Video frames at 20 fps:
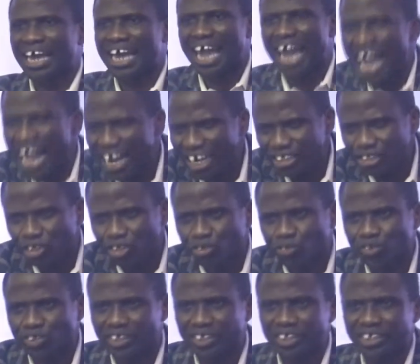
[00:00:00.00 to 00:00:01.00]
held
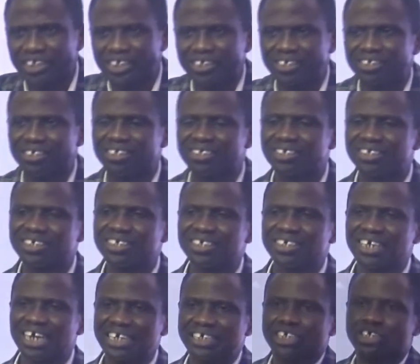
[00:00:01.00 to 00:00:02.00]
onto the heel, and they